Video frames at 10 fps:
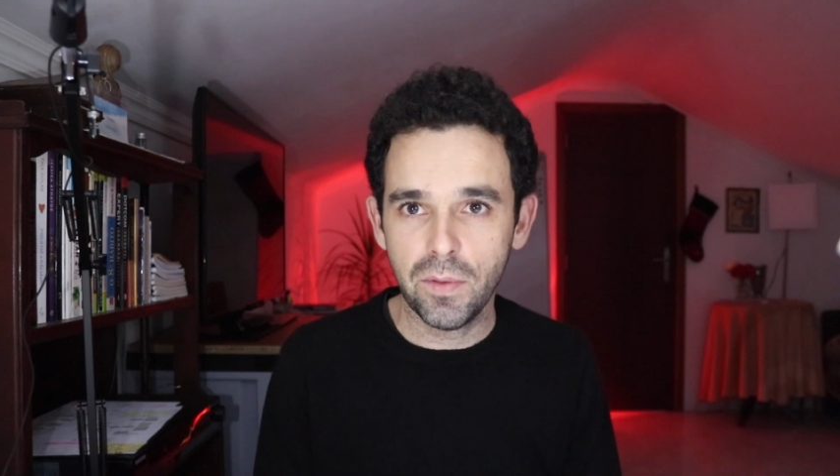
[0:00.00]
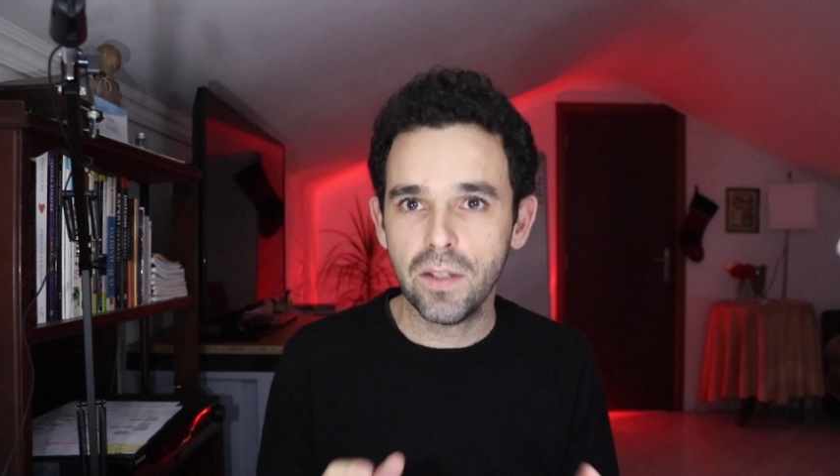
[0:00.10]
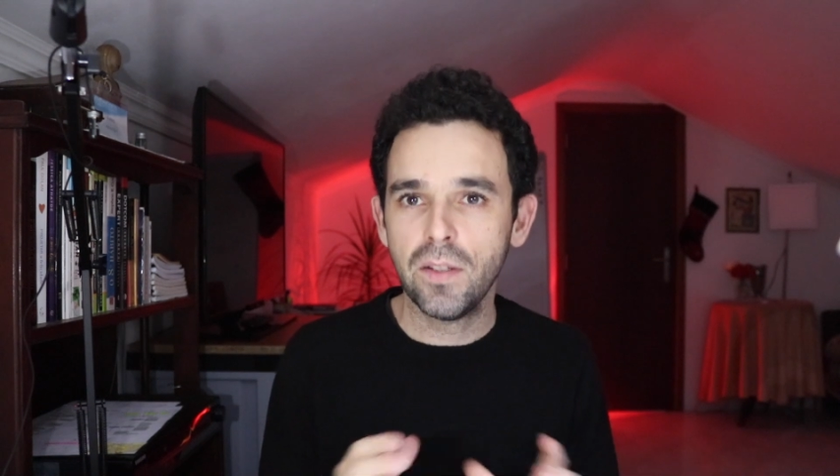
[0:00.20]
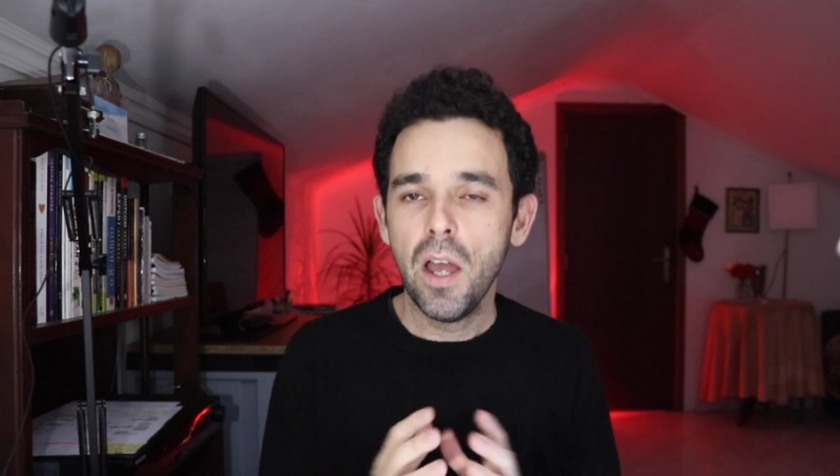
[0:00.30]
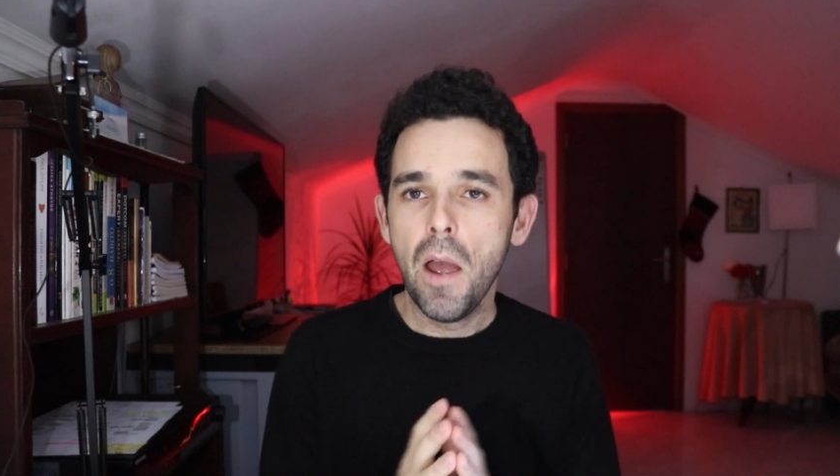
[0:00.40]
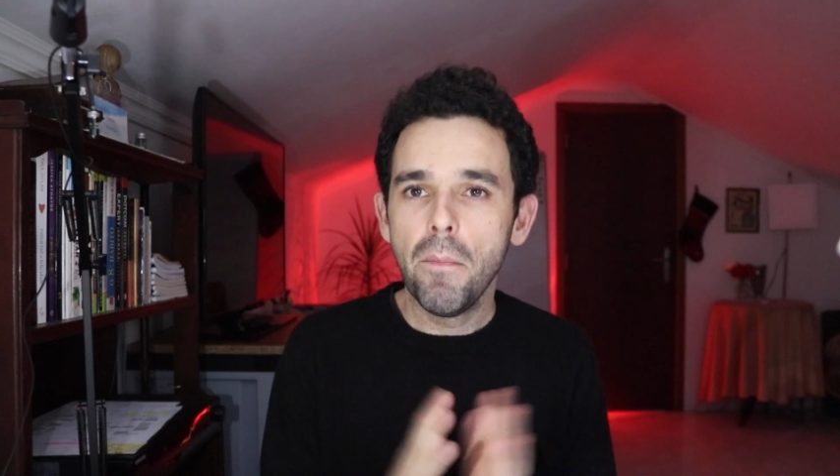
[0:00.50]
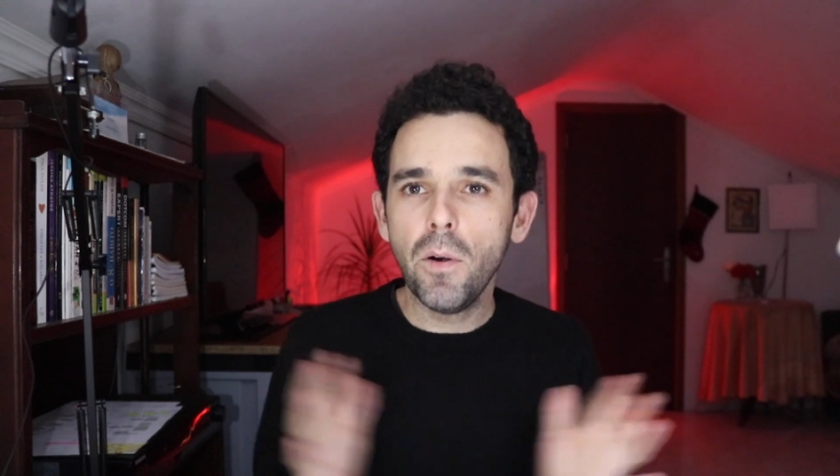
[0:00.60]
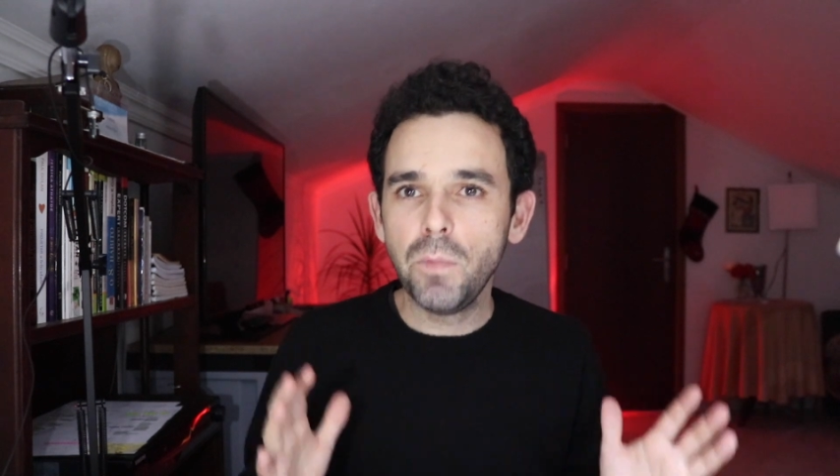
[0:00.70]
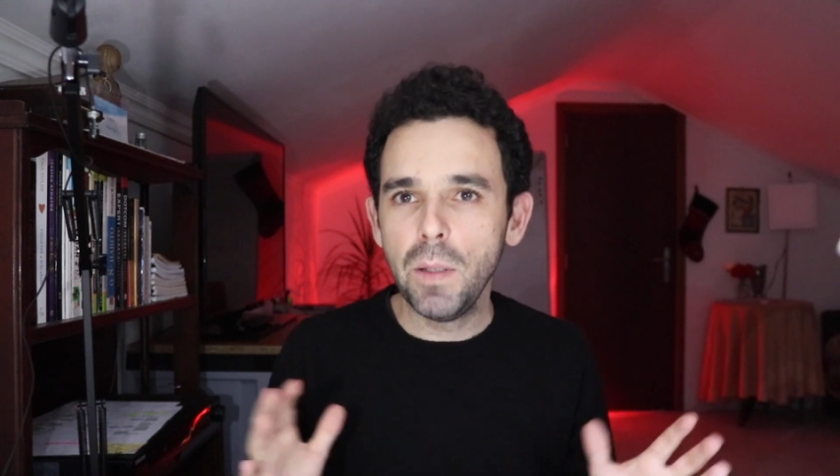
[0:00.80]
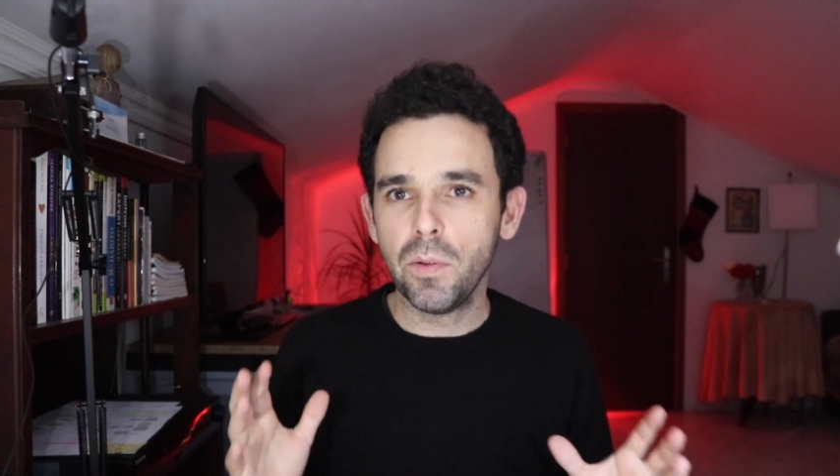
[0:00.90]
Because
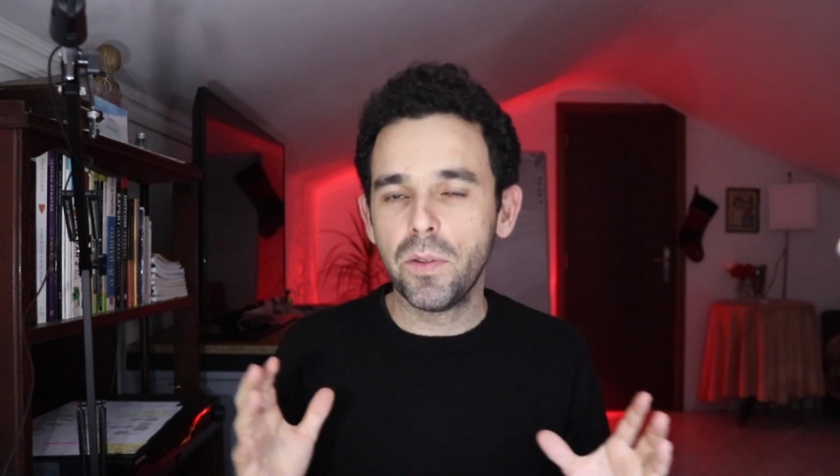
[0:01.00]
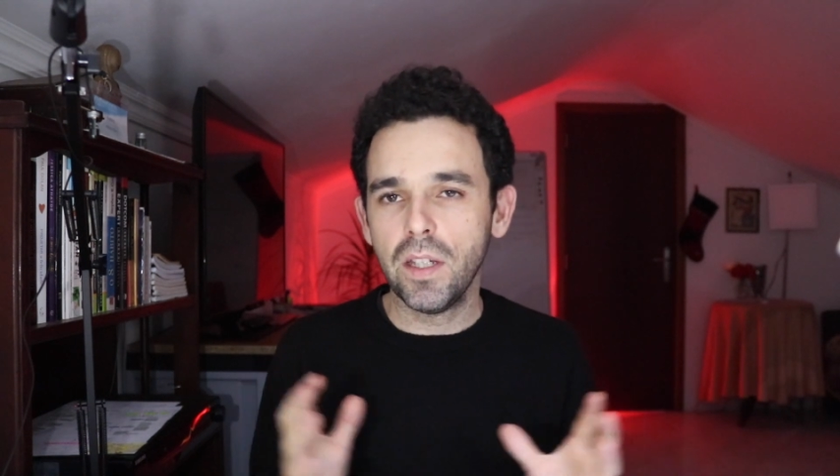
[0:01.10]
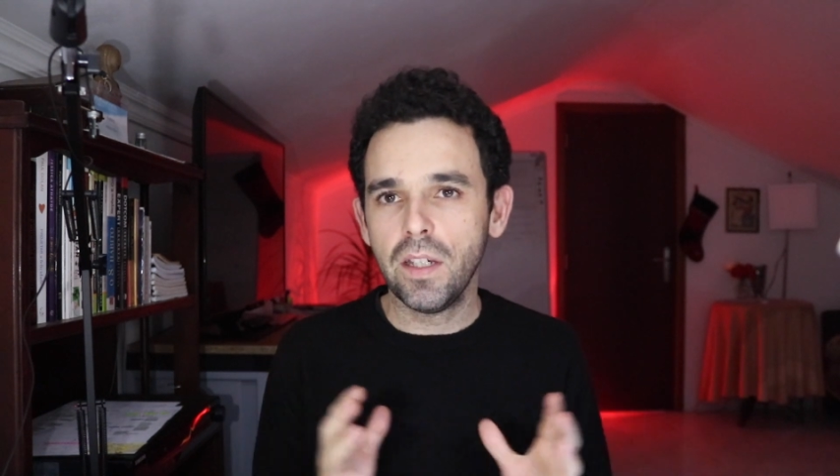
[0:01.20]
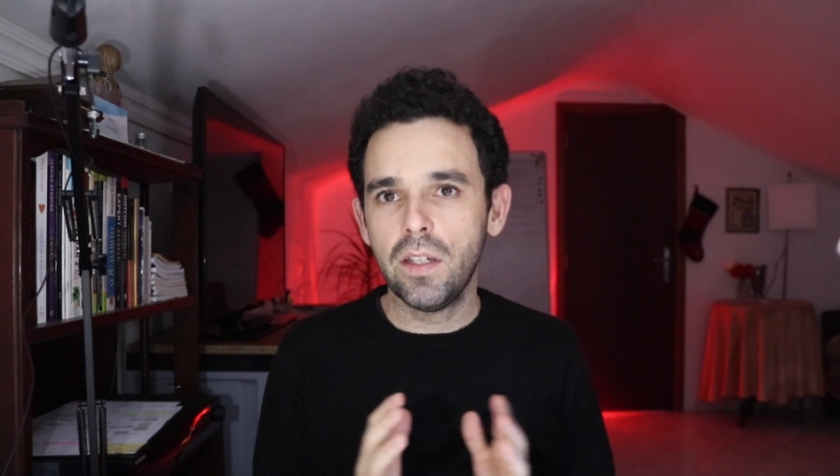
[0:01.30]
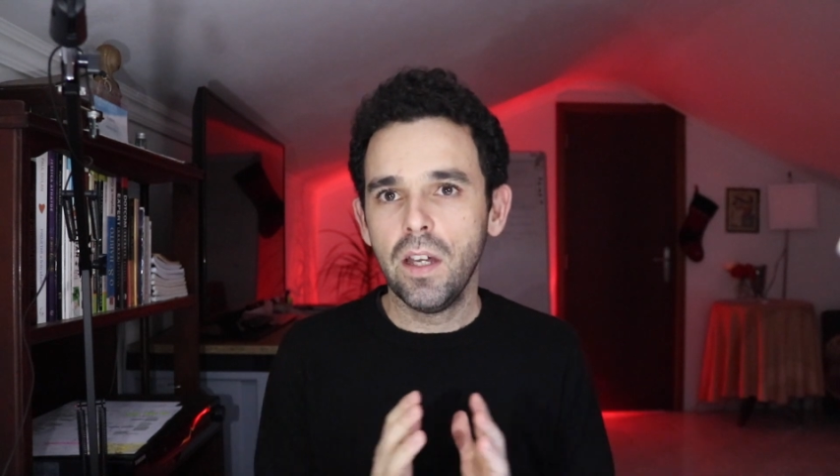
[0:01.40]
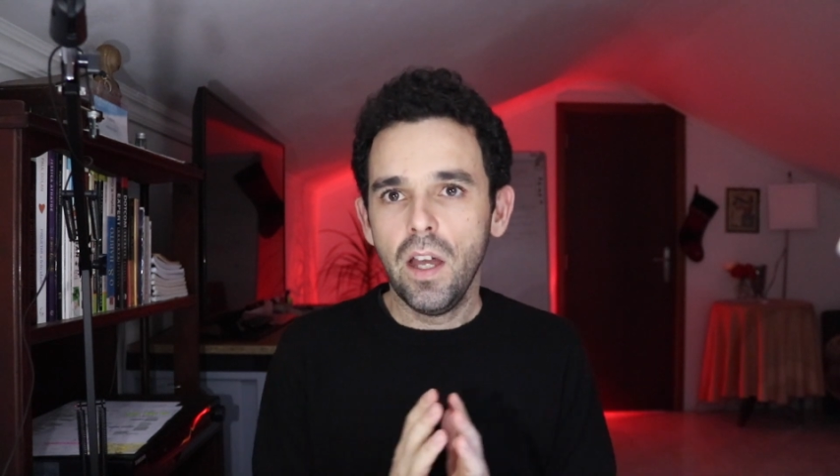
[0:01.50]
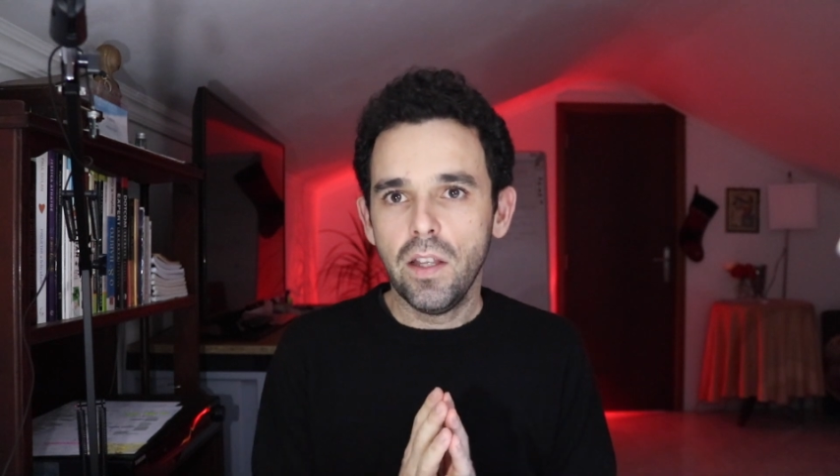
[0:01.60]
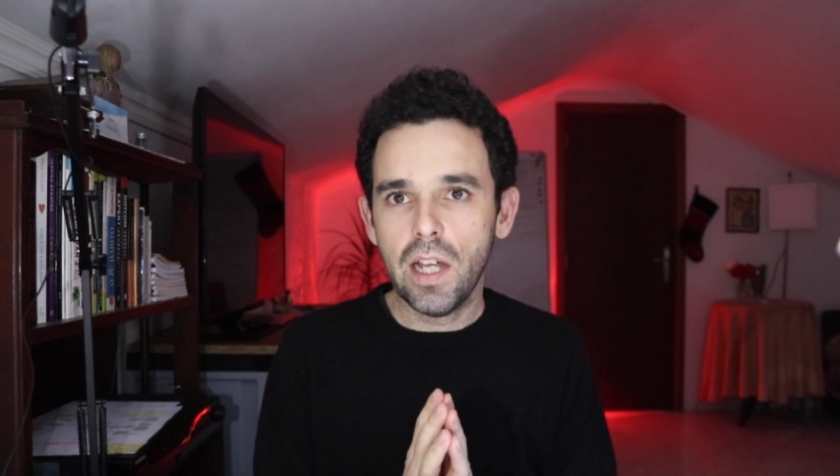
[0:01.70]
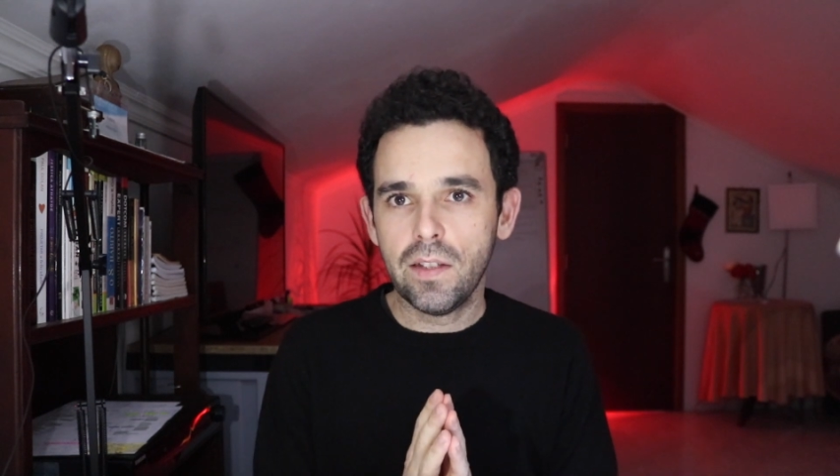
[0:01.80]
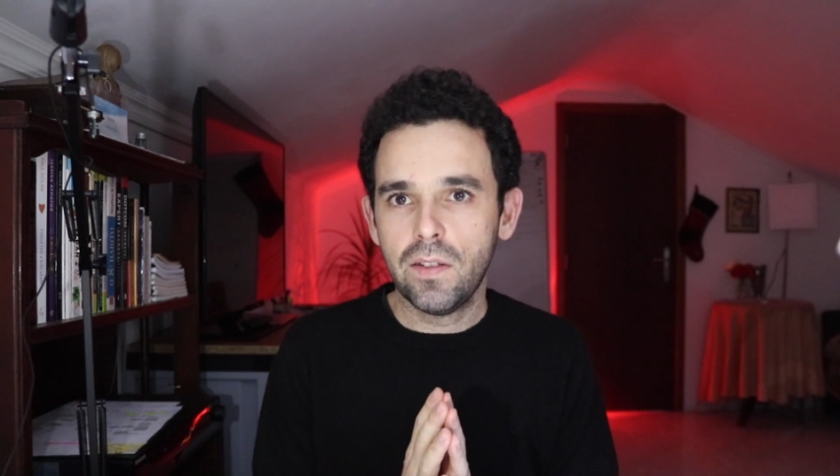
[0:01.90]
most people think
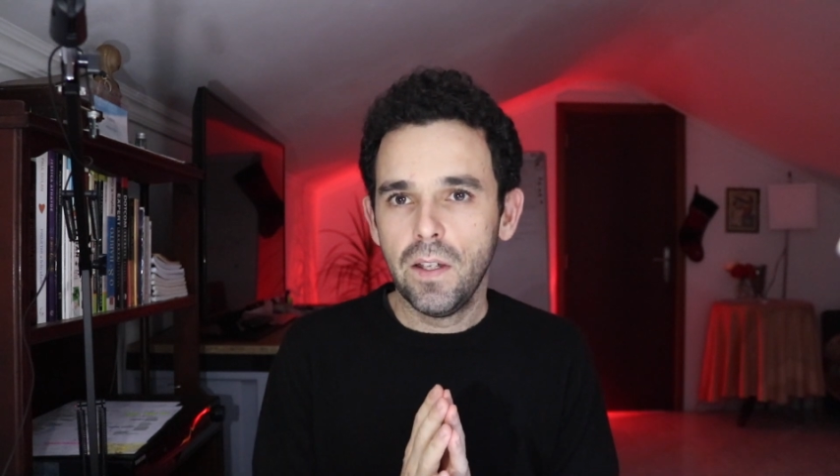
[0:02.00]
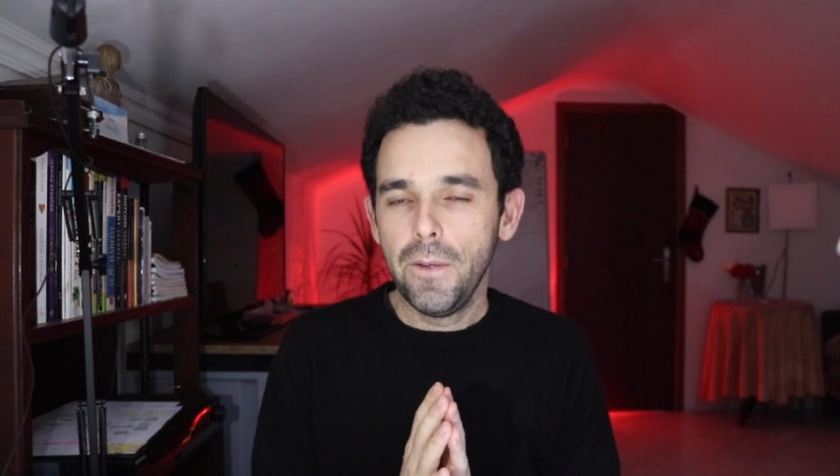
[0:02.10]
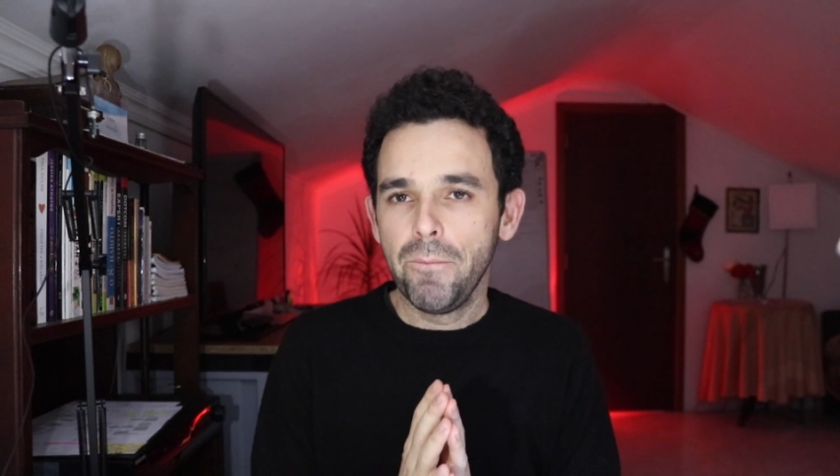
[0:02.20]
that